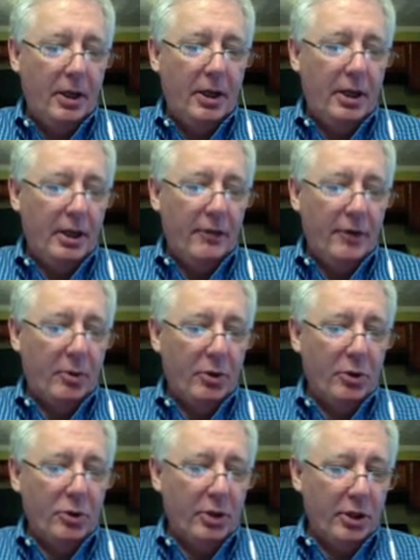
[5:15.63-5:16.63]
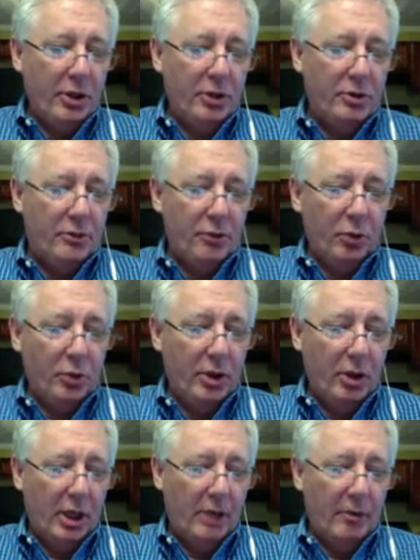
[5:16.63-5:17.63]
And if I were doing this for
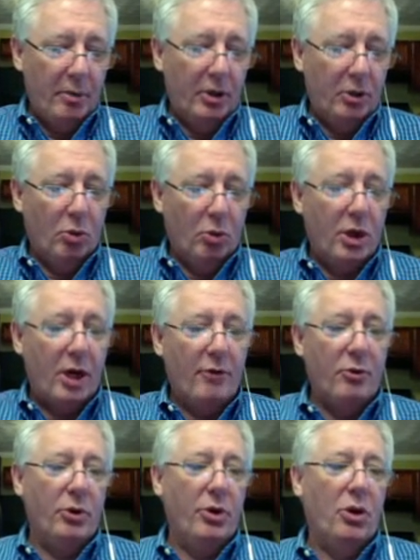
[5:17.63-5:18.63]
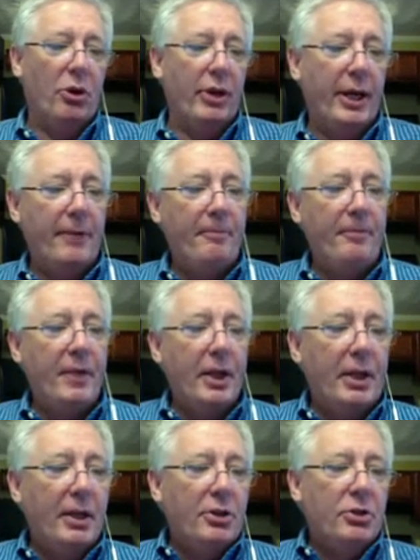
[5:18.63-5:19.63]
real, I would be a little more careful with all that.
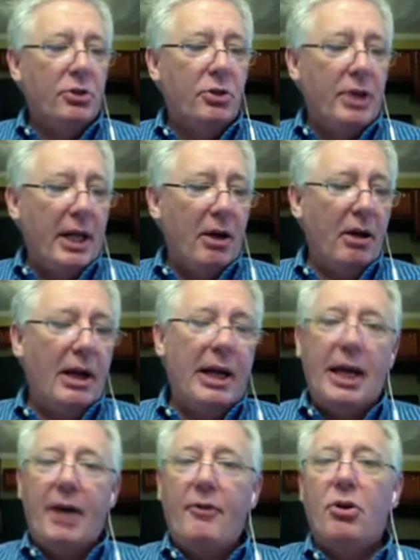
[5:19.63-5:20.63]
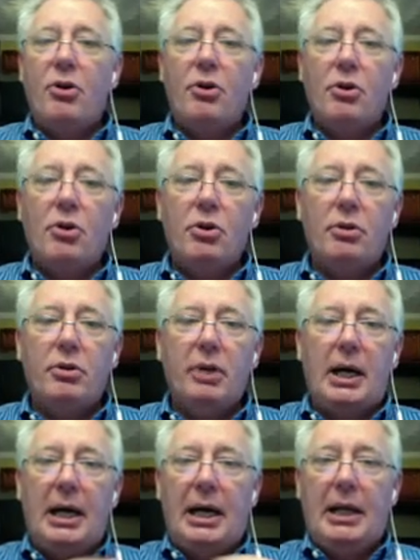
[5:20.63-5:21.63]
So now I have her
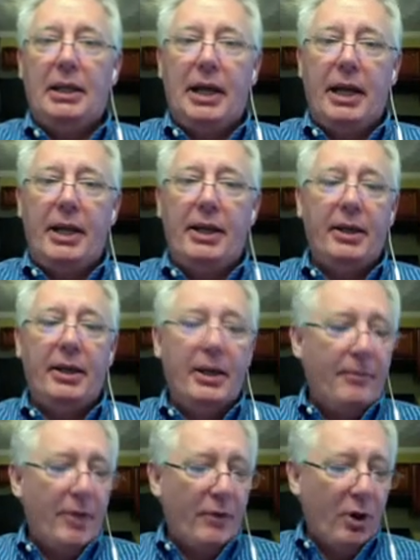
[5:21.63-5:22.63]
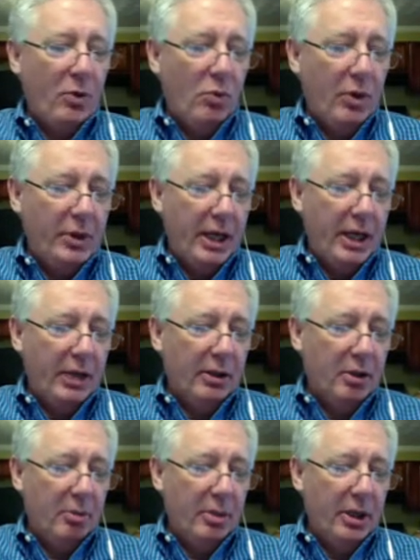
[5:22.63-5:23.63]
highlighted. If I want to take a
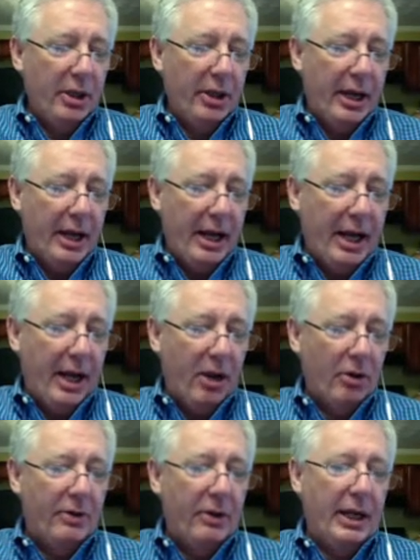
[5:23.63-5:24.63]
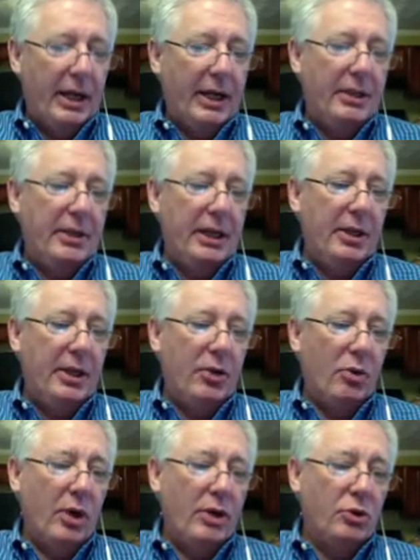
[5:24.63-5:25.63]
little bit of that out, I can take the
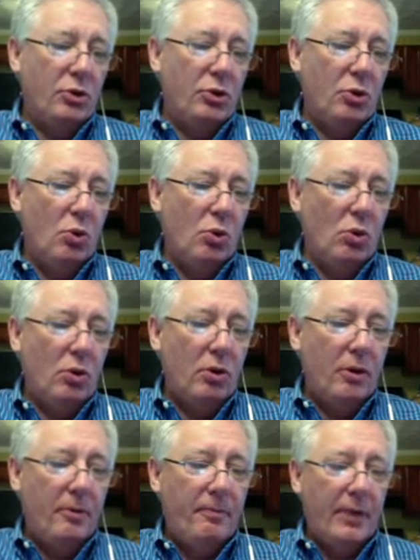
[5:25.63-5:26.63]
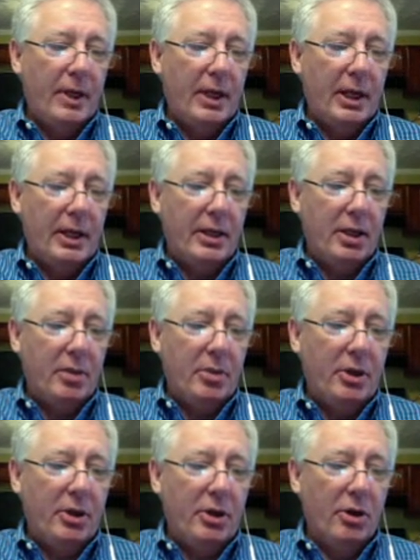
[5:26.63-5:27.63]
eraser tool and I can come
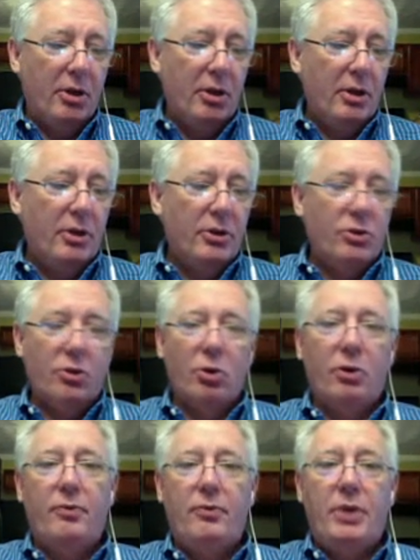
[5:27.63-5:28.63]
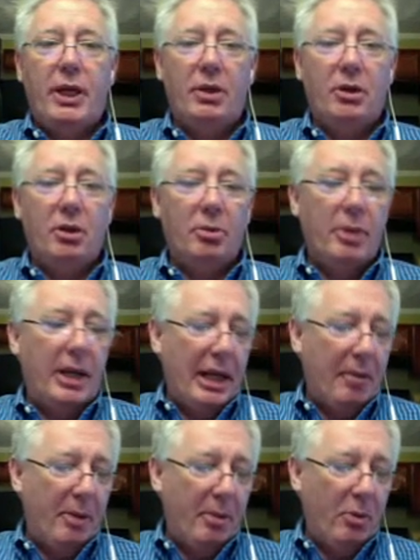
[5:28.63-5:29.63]
in here, sort of take a little bit
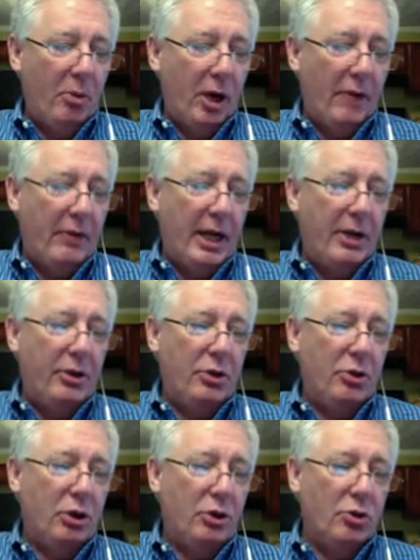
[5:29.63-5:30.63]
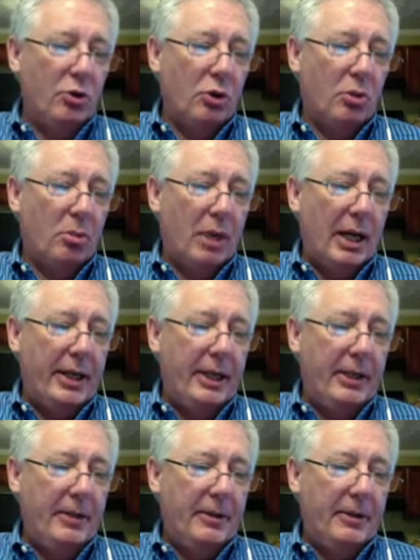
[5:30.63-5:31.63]
out, maybe where I've got it too close to her
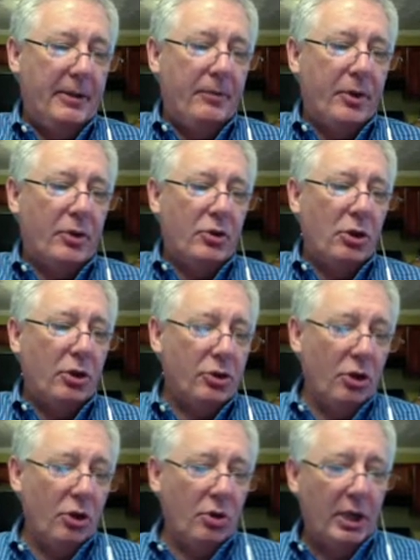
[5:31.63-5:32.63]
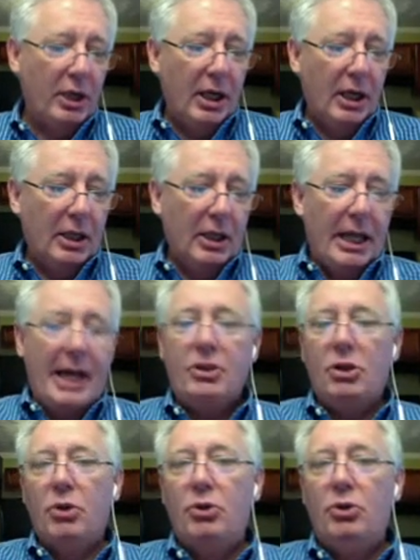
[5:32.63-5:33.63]
body. There's also a
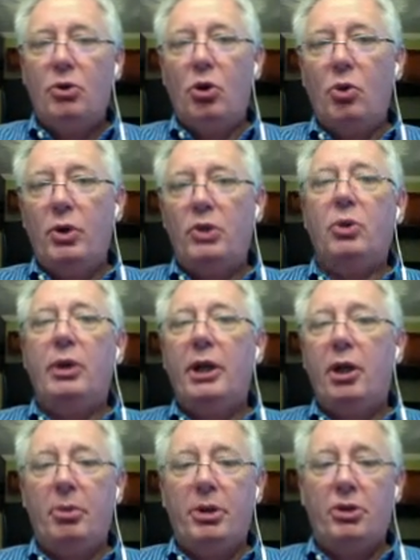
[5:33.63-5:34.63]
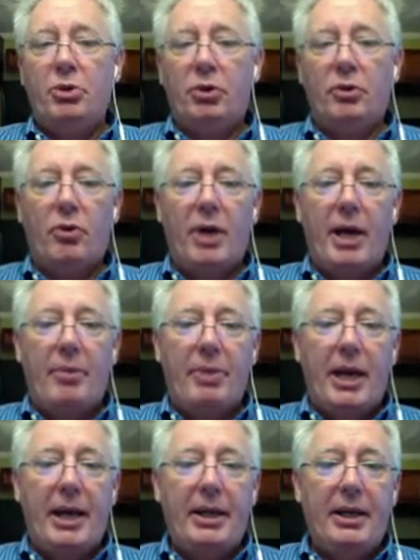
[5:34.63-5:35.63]
lasso tool which will help me sort of grab
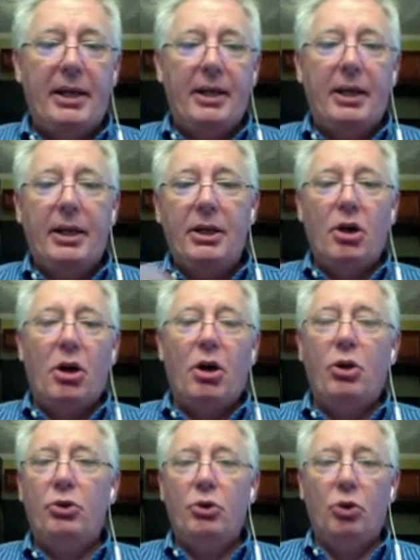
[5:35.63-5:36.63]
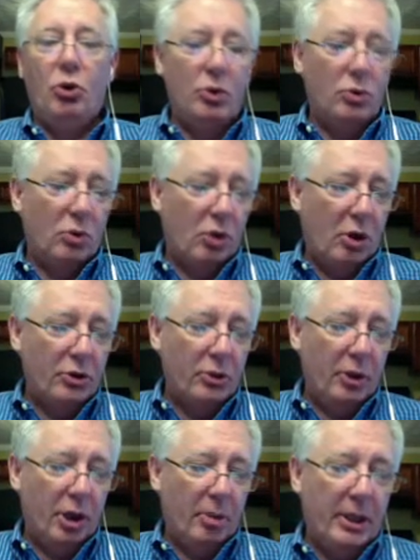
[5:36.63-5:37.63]
that, and the auto tool which will
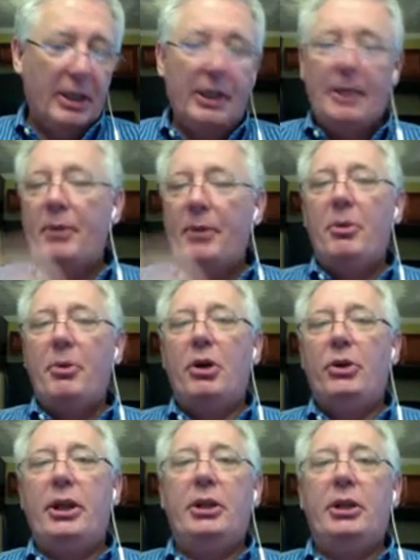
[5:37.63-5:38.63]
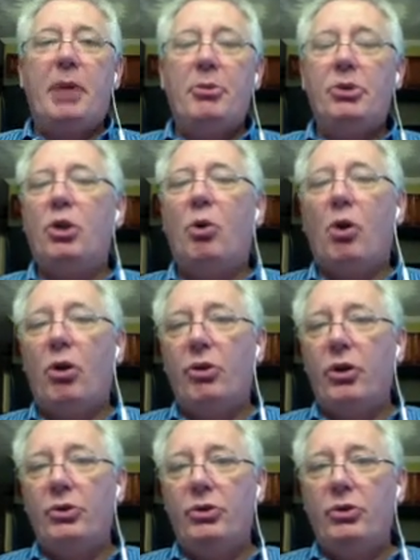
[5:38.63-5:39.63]
also help me. I'm not going to take time to show all
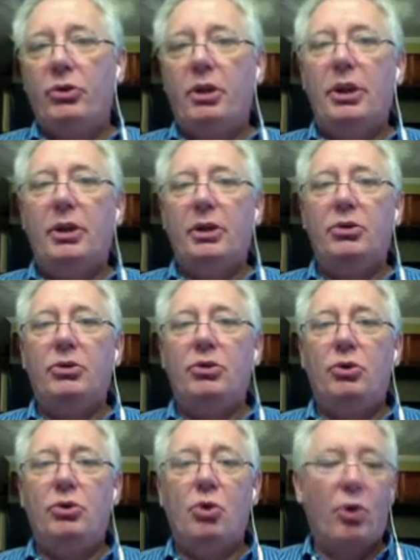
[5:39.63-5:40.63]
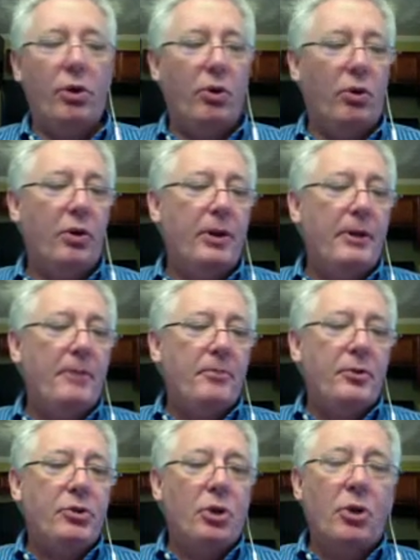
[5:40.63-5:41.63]
those in this tutorial.
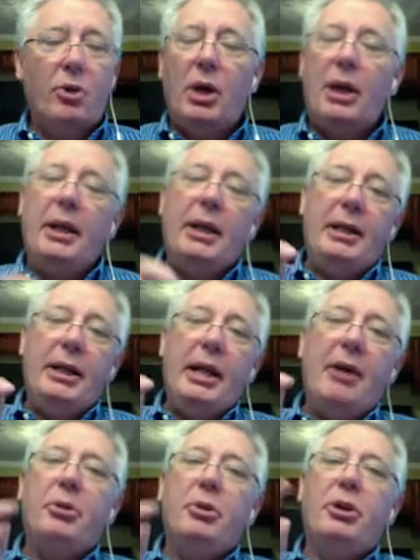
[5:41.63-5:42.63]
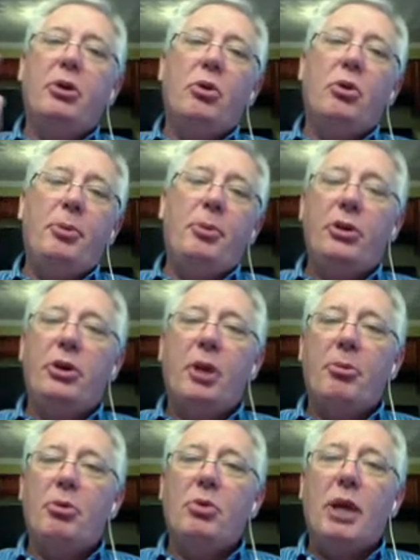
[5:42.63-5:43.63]
So now I'm going to go up here to the
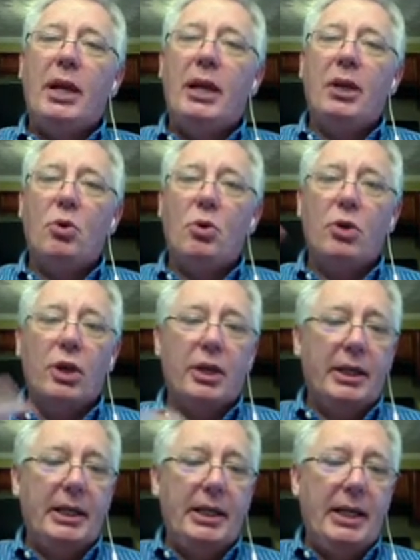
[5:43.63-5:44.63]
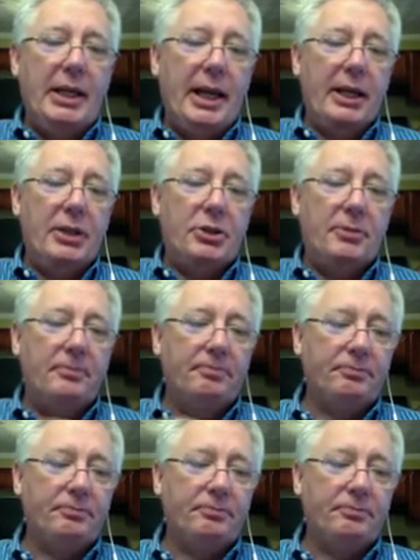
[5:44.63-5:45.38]
upper right hand corner and click Next.